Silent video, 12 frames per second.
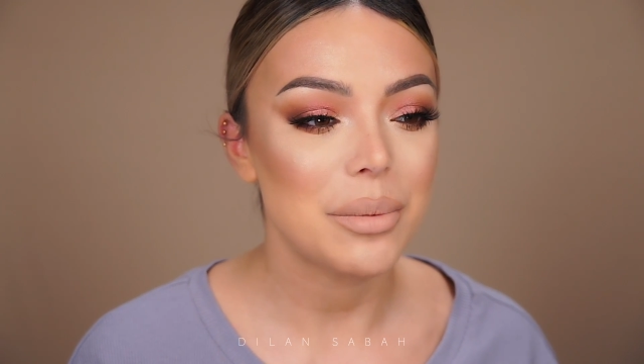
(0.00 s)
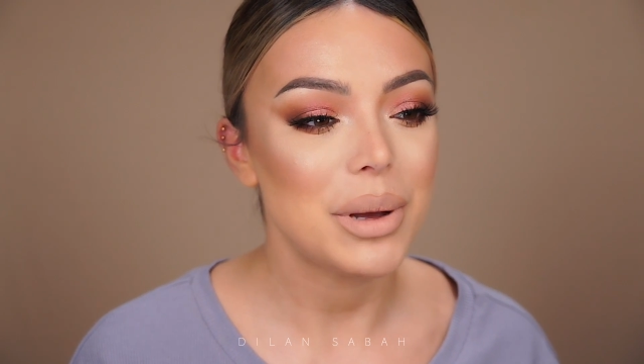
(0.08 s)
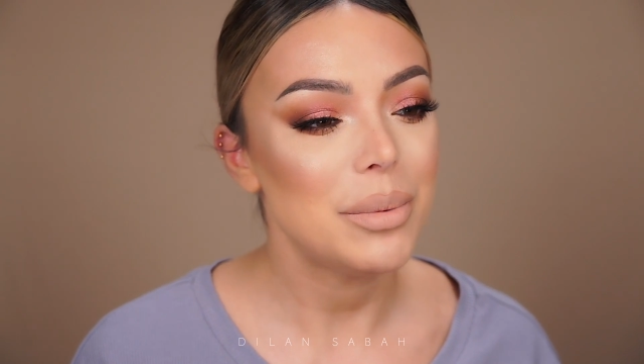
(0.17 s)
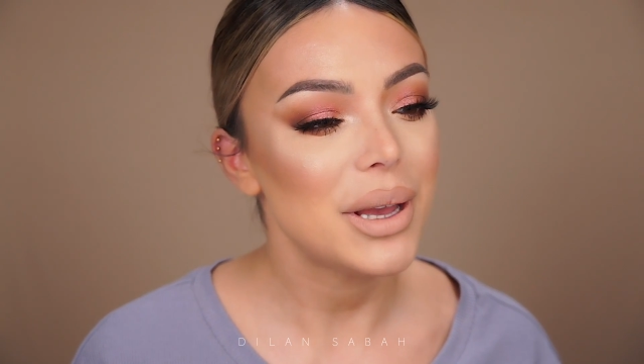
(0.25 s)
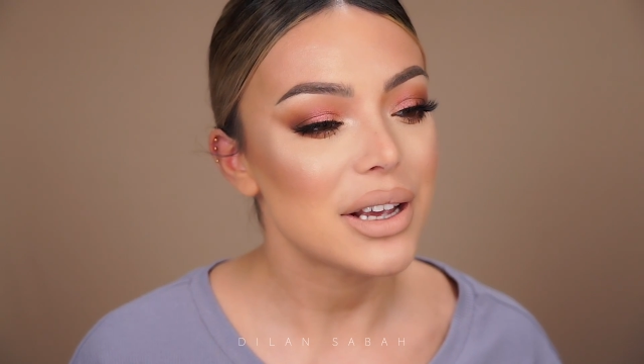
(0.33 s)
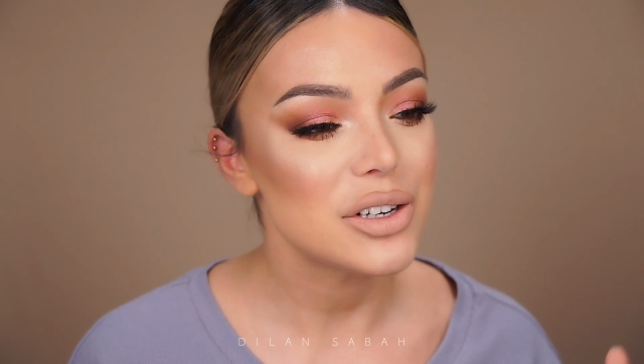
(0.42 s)
And
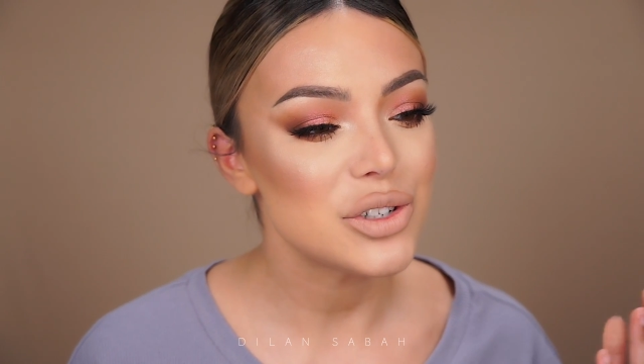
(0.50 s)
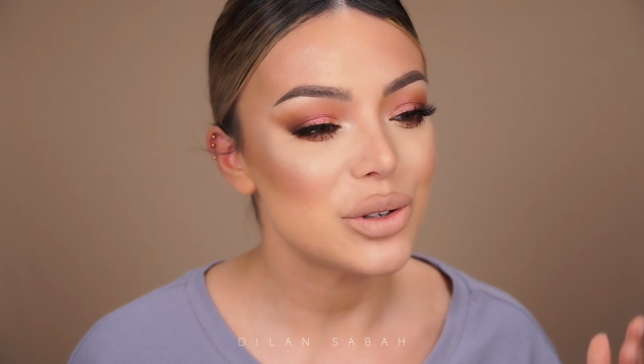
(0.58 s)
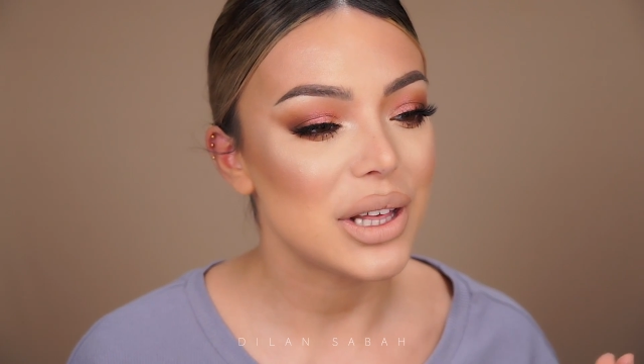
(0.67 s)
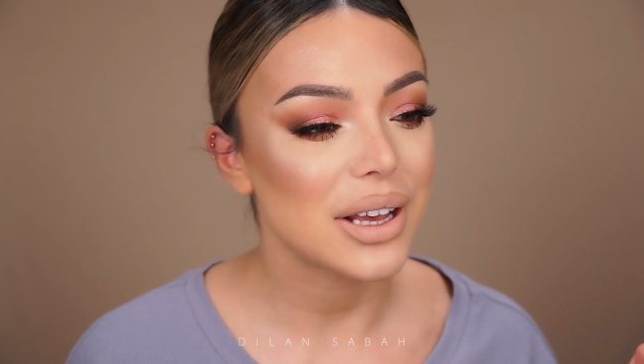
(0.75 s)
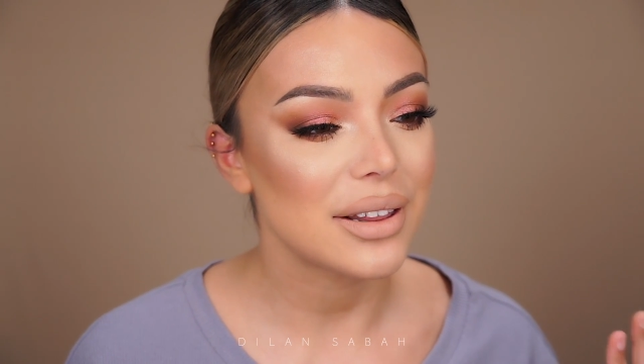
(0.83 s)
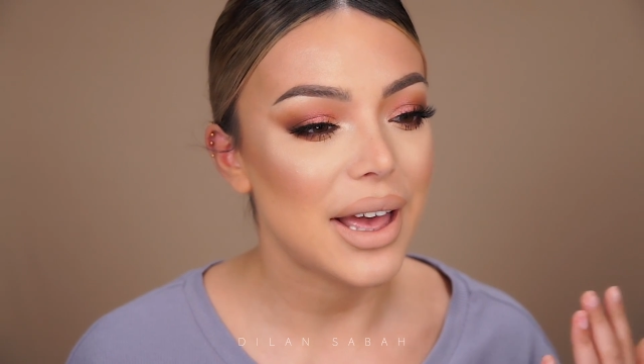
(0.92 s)
maybe I can do
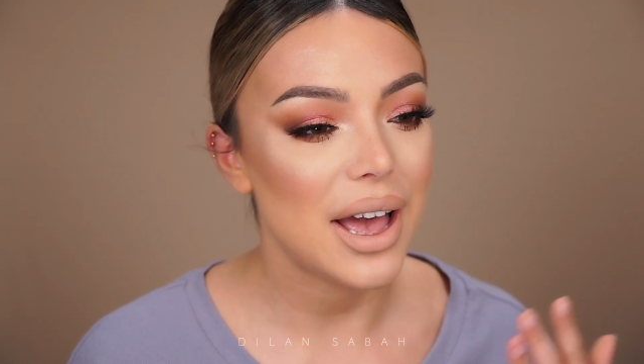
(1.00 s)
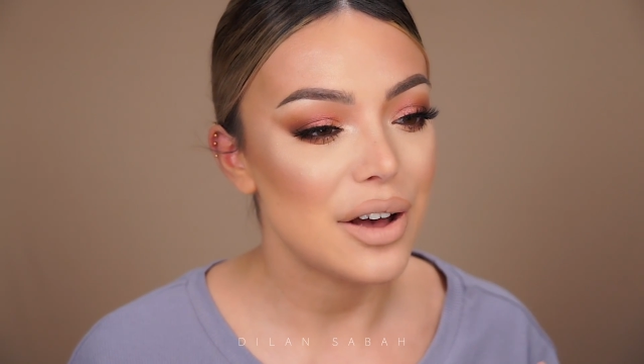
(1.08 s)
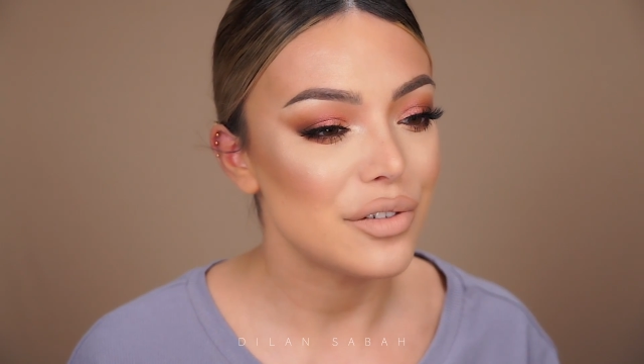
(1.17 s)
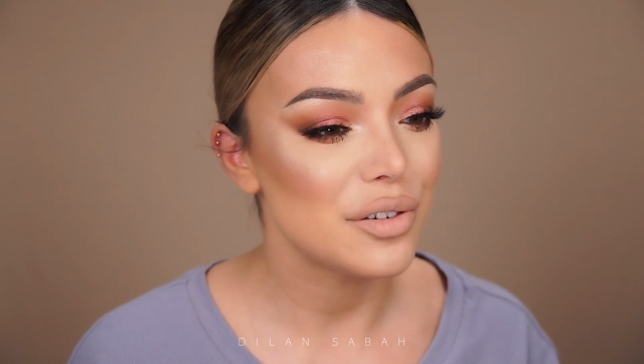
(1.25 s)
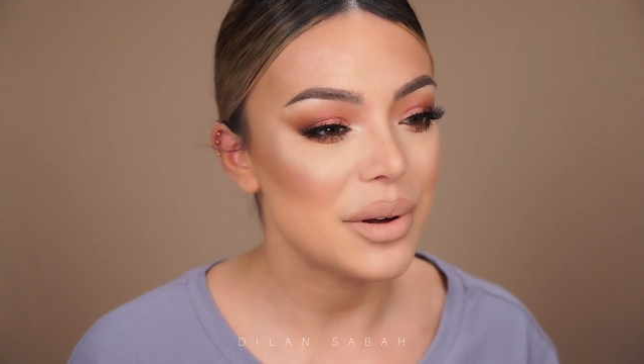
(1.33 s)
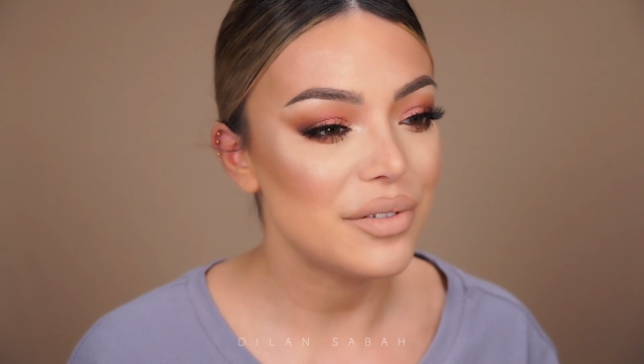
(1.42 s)
like
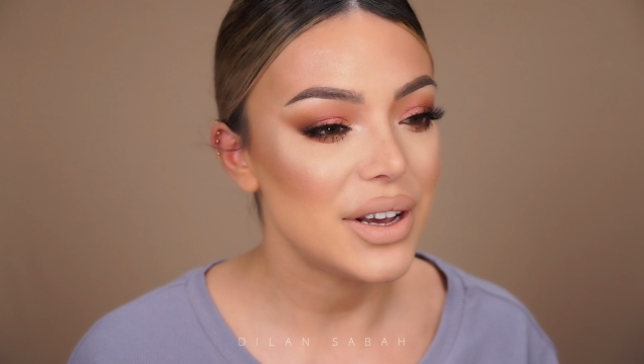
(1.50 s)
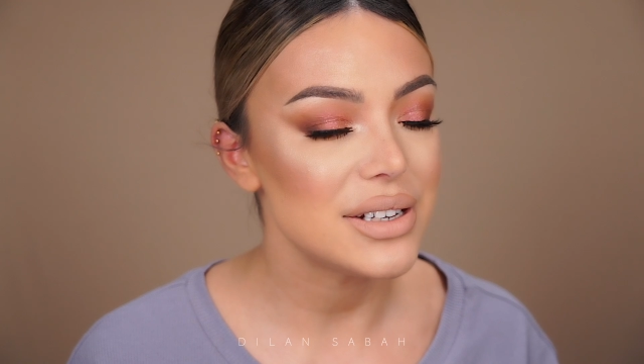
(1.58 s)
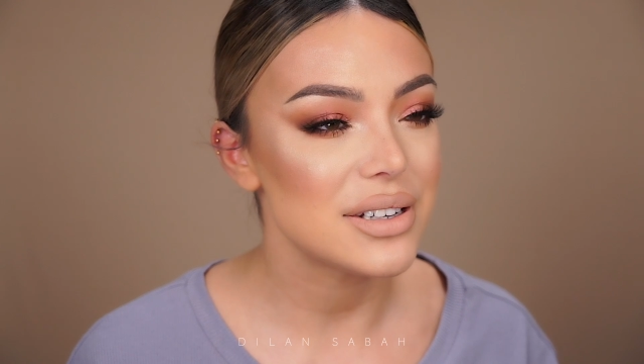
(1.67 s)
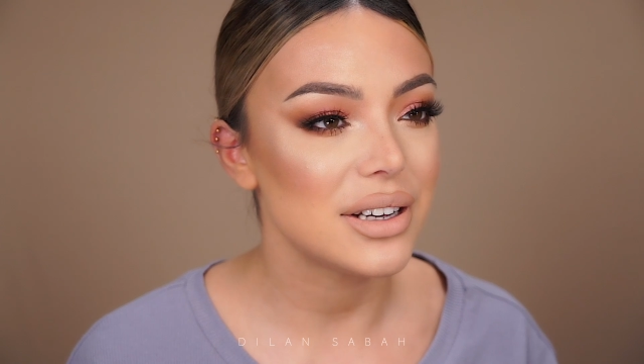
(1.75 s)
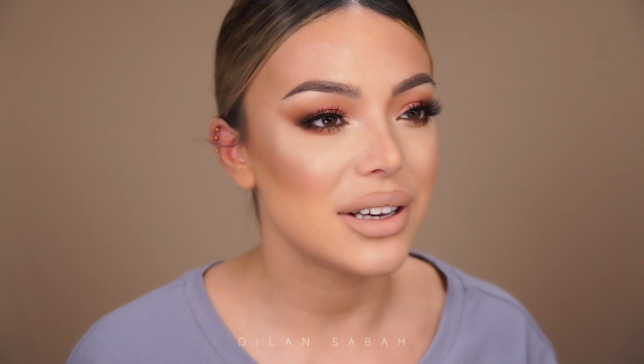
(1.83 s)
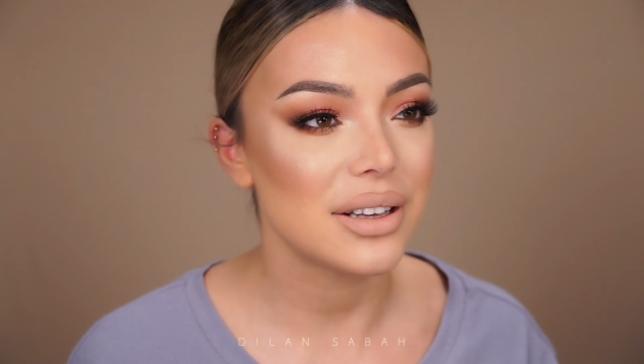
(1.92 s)
half of my
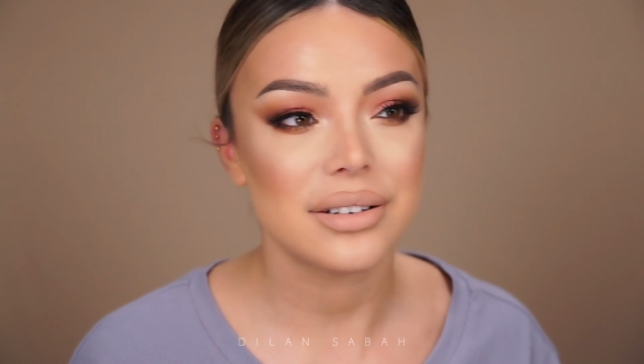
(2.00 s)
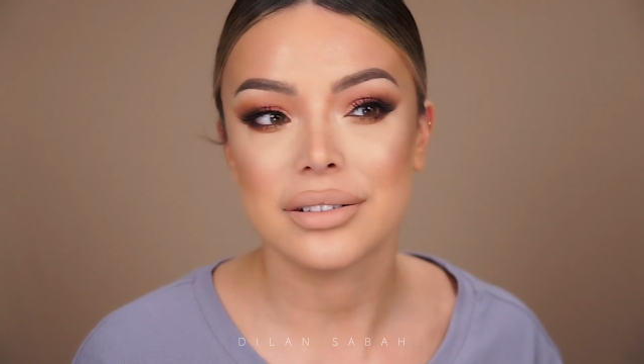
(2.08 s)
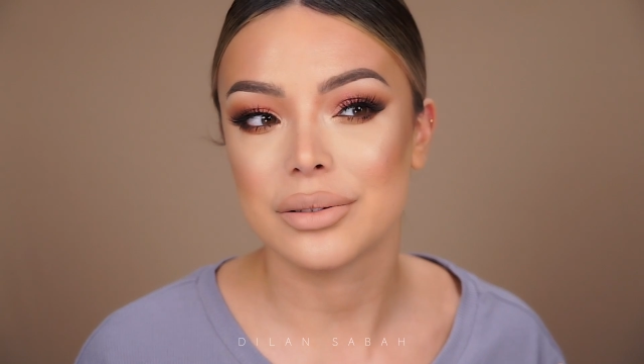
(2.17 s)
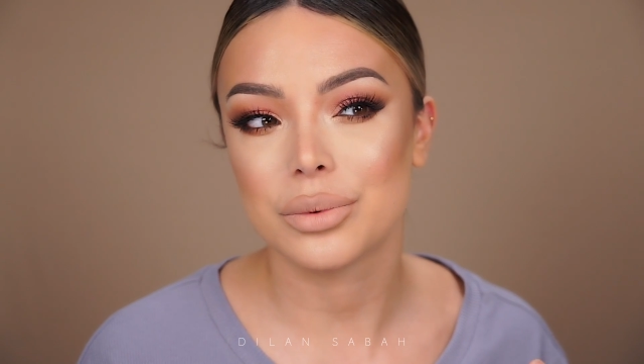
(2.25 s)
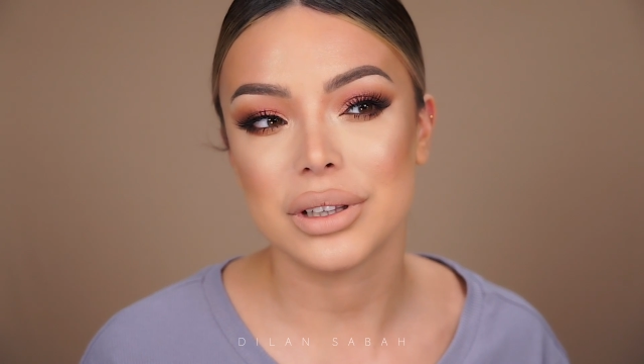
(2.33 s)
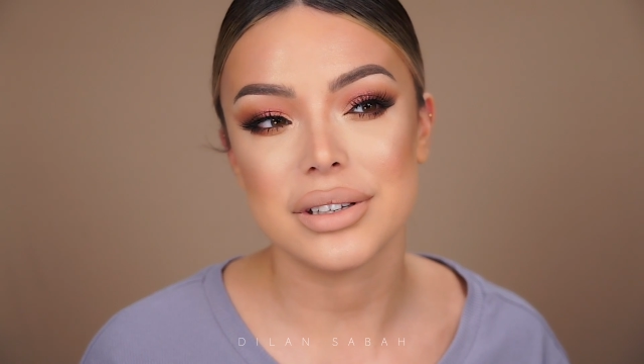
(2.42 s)
face and you
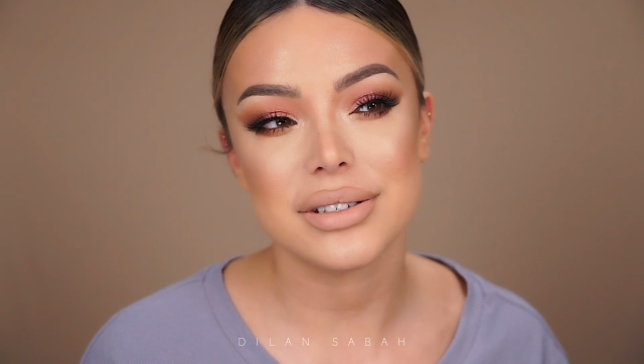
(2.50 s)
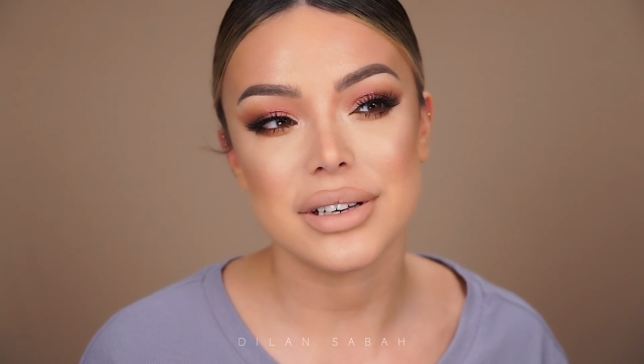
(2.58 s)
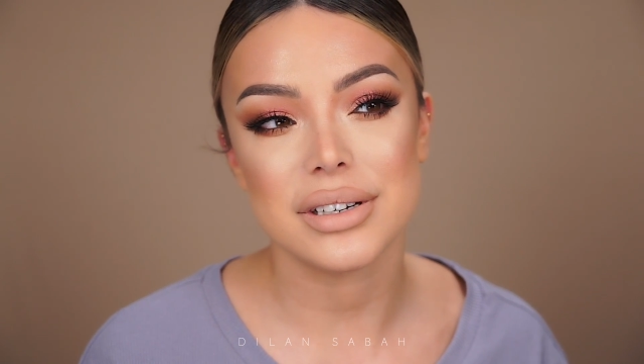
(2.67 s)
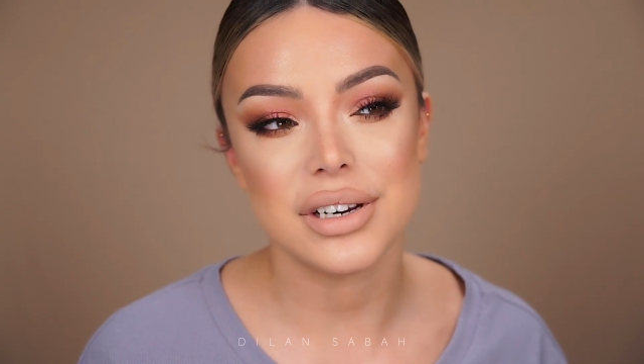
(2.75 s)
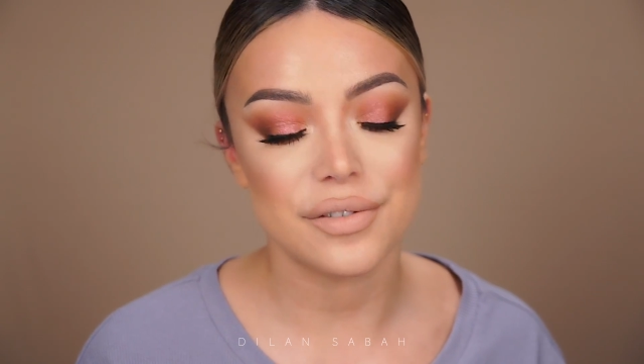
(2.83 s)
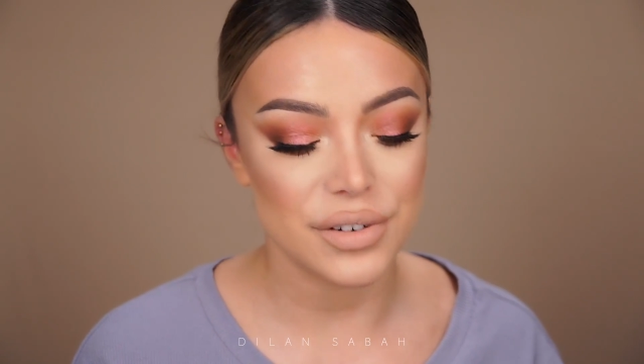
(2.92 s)
can really see
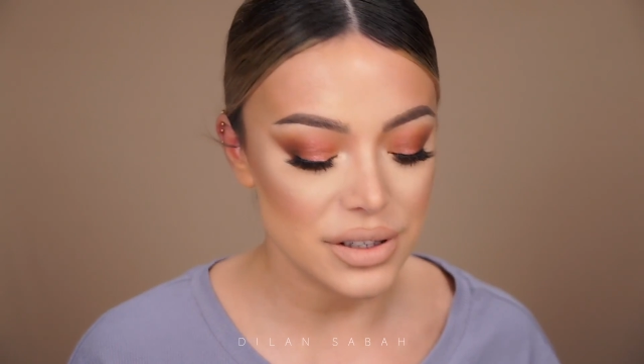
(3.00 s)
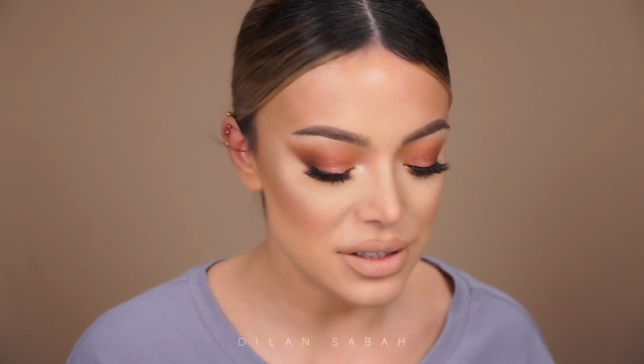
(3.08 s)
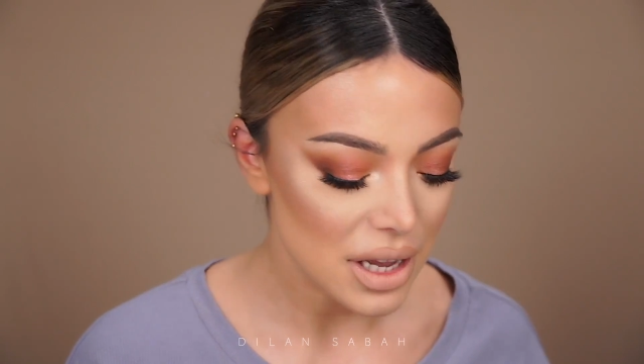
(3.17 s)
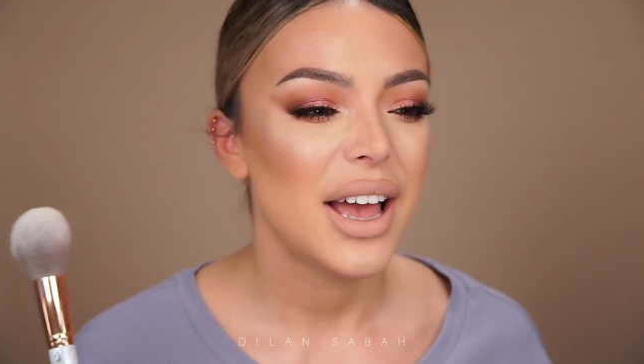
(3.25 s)
the difference.